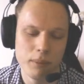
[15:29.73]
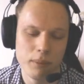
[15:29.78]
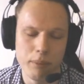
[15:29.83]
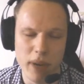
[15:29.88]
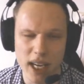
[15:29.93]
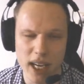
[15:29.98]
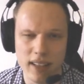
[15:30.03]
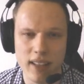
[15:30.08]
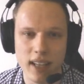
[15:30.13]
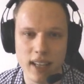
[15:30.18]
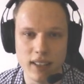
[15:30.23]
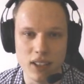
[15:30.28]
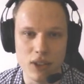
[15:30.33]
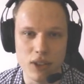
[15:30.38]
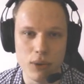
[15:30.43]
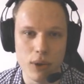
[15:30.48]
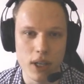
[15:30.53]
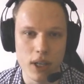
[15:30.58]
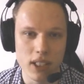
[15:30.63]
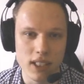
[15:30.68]
big tank
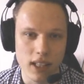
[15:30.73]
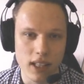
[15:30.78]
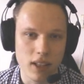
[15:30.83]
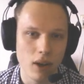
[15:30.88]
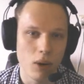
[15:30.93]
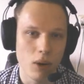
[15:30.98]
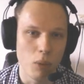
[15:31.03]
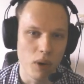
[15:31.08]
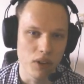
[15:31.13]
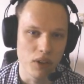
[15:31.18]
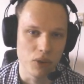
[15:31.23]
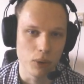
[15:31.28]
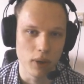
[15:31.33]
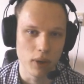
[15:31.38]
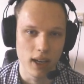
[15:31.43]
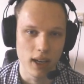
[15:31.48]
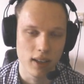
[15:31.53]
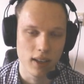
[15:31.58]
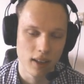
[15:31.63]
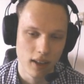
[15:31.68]
destroyers that go one two
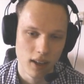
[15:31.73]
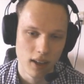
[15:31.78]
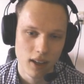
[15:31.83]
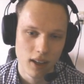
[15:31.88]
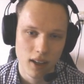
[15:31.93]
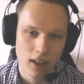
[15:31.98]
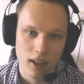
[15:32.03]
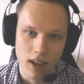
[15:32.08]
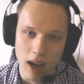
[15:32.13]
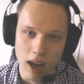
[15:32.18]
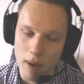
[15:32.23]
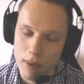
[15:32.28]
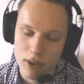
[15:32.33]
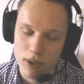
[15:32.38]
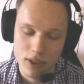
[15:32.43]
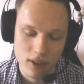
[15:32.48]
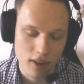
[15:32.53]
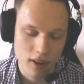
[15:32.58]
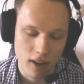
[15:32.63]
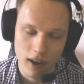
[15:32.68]
line. I would
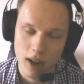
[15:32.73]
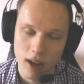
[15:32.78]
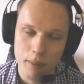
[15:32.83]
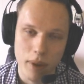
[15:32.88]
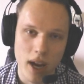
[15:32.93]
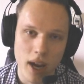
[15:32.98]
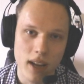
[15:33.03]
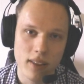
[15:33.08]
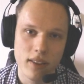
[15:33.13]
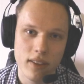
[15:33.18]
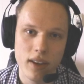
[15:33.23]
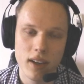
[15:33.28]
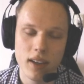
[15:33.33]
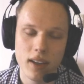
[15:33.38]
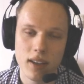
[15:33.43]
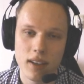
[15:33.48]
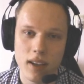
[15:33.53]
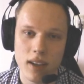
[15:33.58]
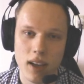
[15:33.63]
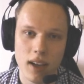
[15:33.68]
climb A3
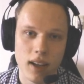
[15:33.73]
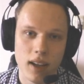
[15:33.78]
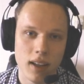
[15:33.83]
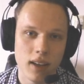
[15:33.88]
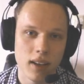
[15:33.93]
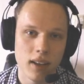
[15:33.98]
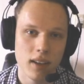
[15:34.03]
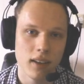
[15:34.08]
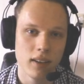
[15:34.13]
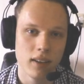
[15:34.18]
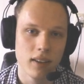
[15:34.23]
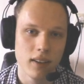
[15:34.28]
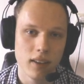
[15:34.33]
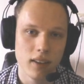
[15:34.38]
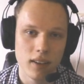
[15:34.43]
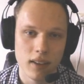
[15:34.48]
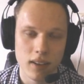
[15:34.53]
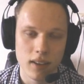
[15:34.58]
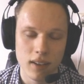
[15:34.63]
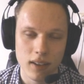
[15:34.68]
and
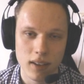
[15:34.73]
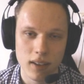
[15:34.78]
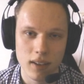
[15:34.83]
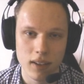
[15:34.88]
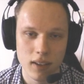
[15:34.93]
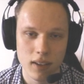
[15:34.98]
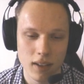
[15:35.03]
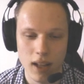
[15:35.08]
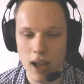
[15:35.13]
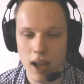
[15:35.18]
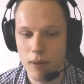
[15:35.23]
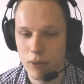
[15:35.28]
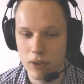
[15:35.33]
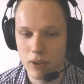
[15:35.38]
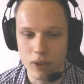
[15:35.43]
I would